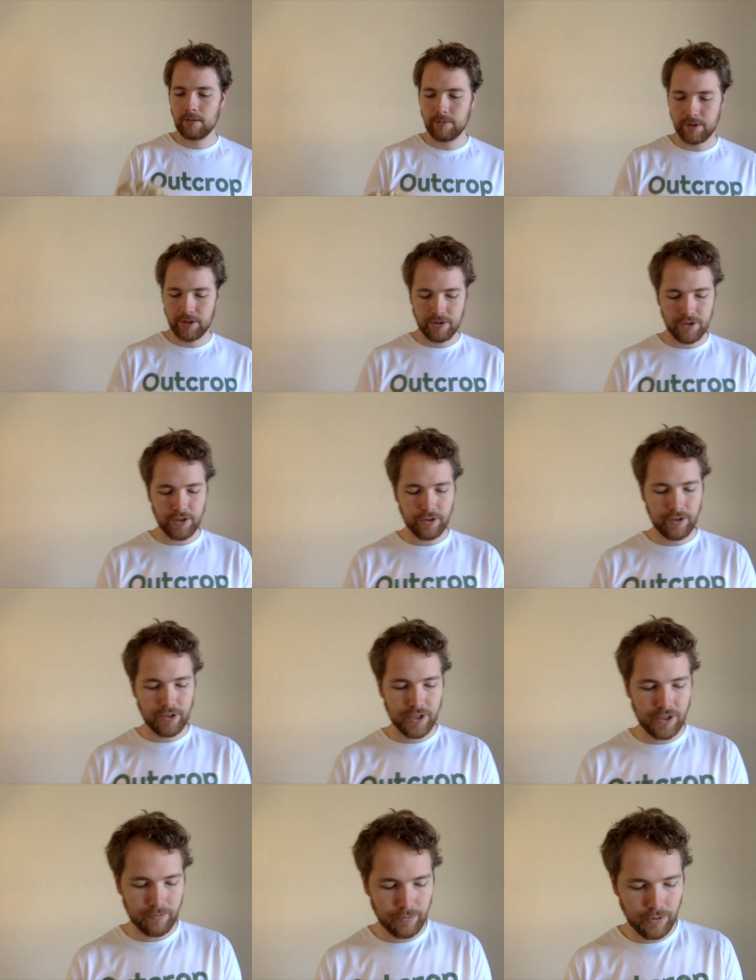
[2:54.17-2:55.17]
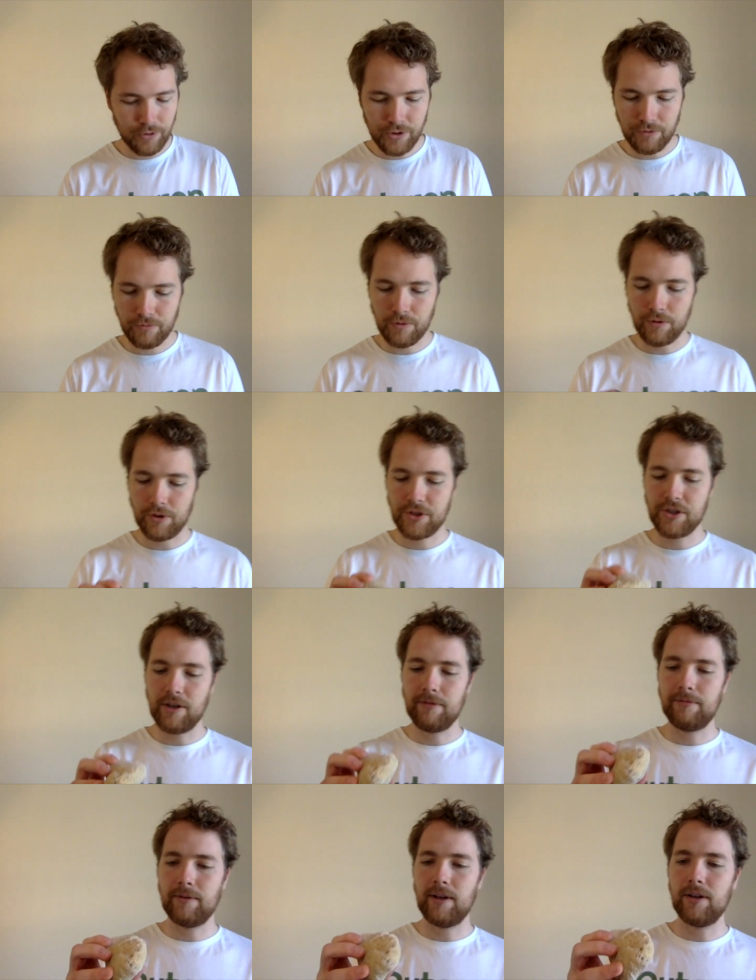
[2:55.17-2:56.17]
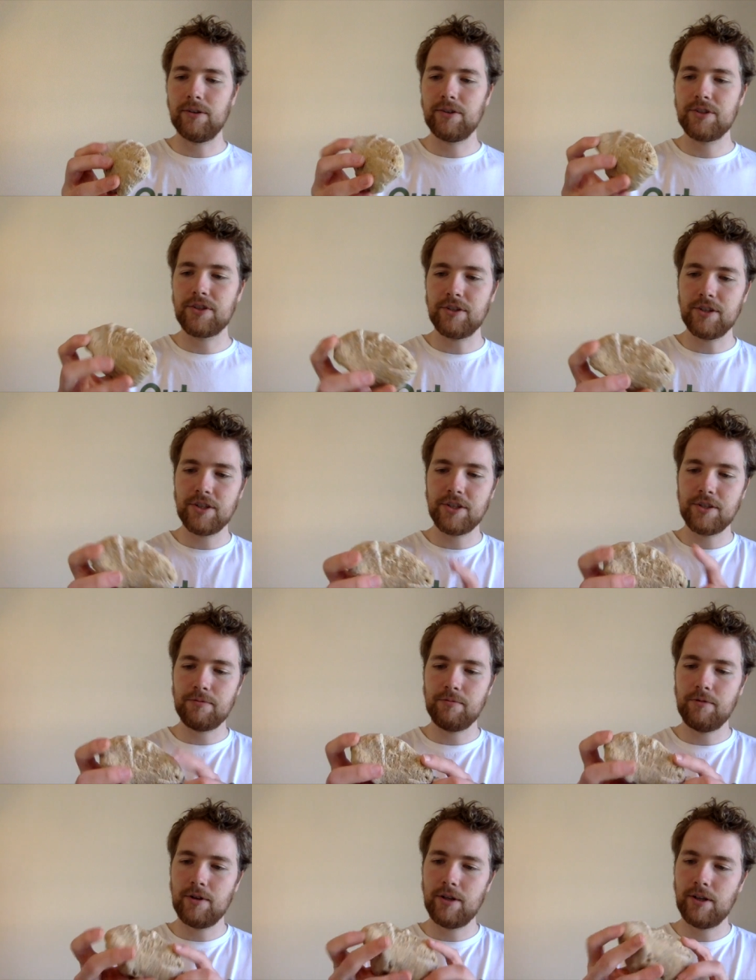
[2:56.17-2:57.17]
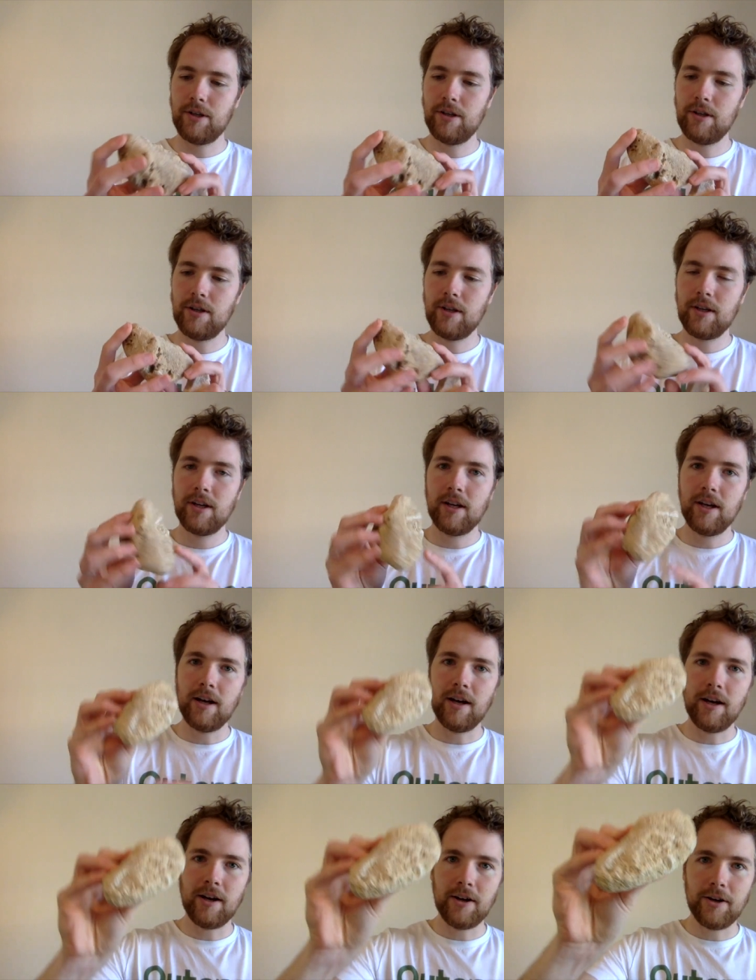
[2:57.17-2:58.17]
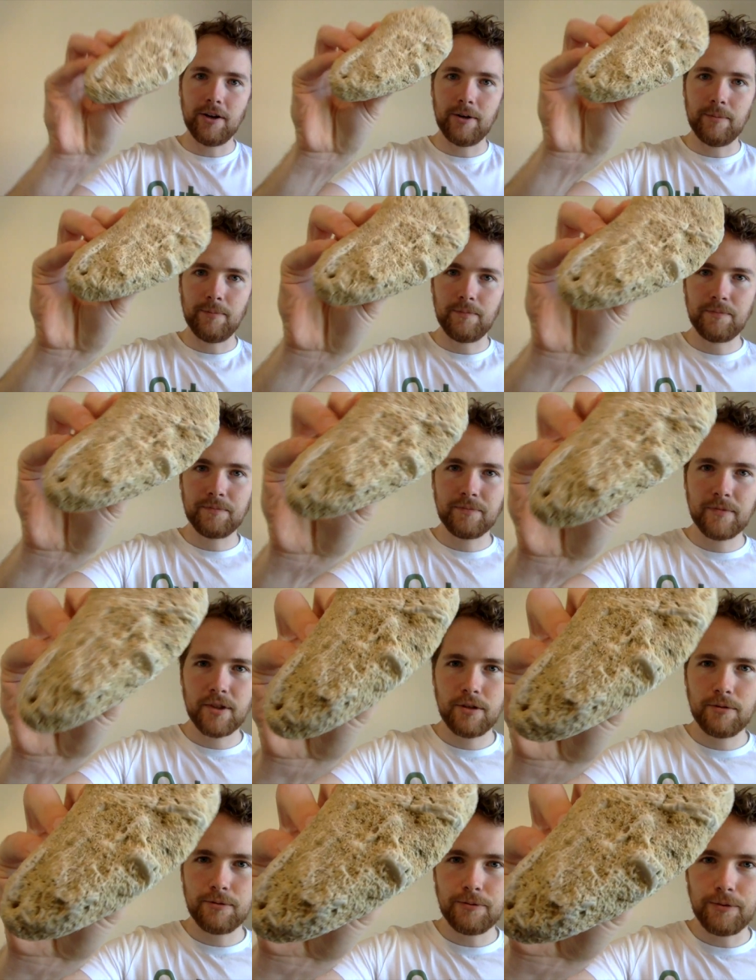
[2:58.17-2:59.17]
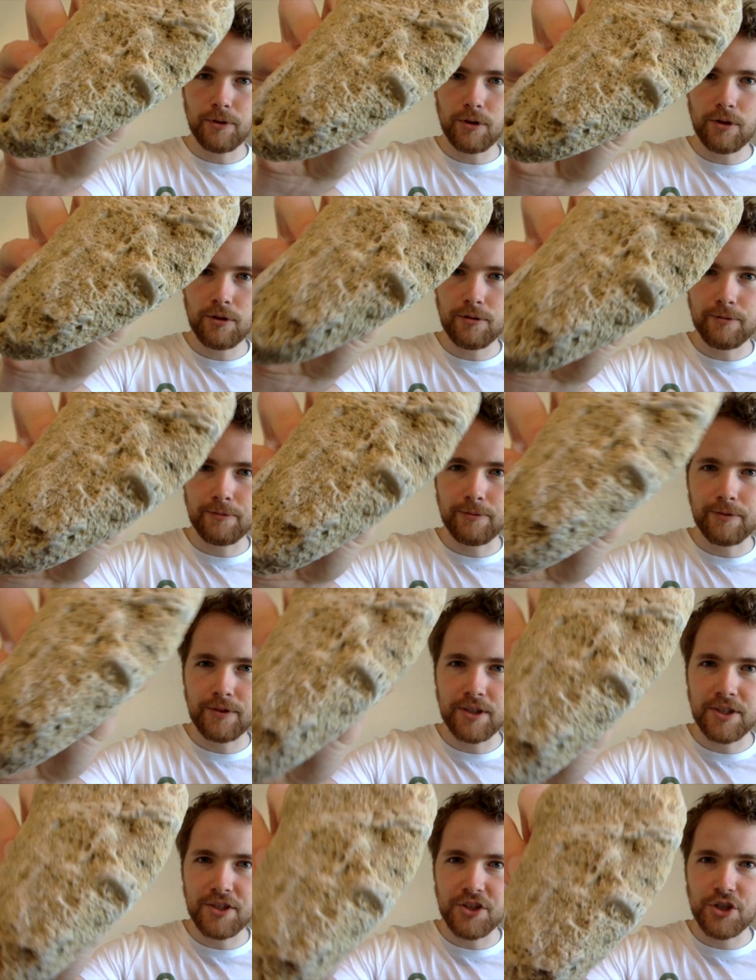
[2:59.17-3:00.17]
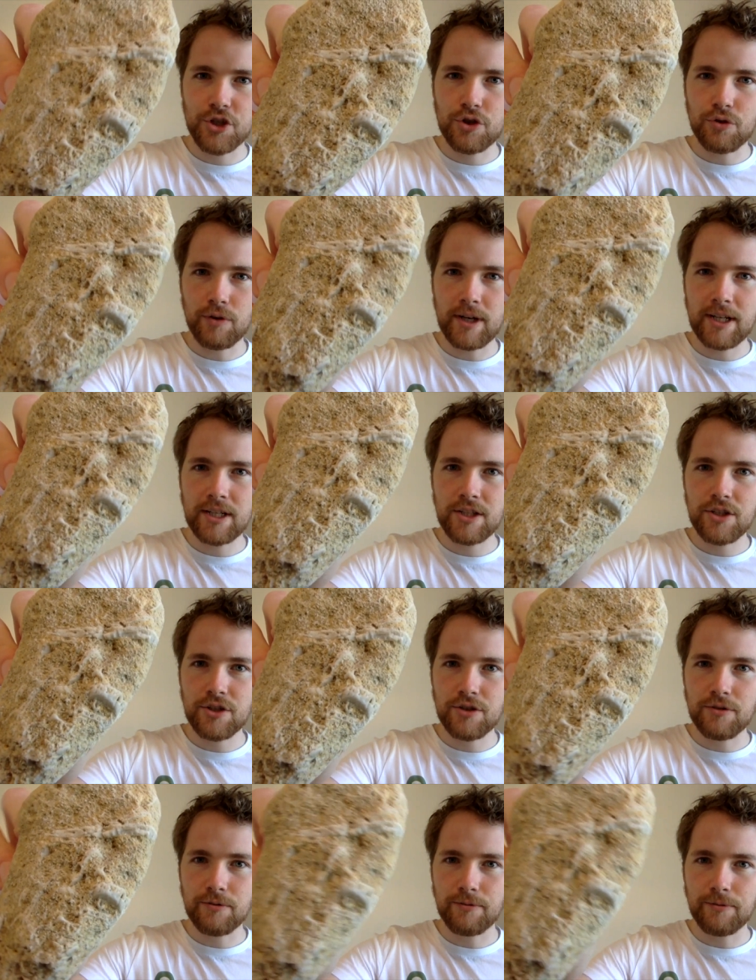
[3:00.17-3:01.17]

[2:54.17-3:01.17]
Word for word: Here's some loose rocks I found. So this is one full of these strange